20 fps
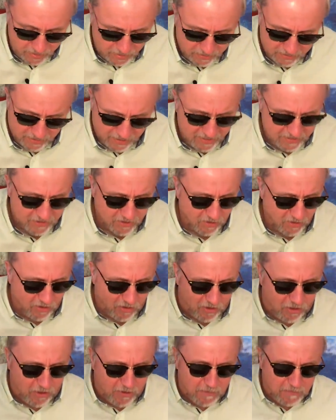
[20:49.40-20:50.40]
Thank the
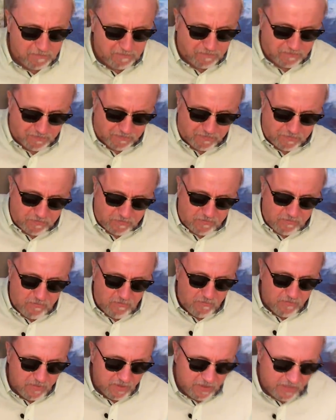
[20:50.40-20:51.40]
Lord.
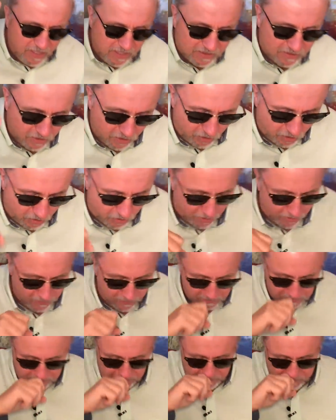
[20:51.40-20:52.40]
Thank the Lord
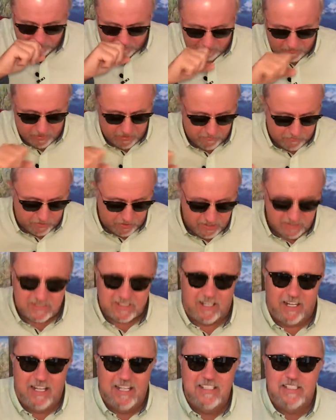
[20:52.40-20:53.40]
for his
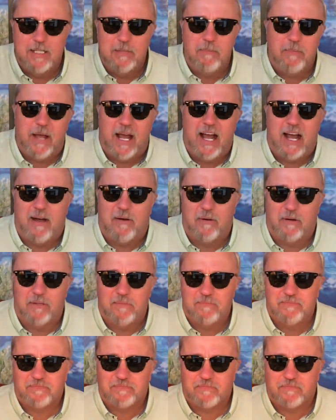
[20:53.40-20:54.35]
cleansing power.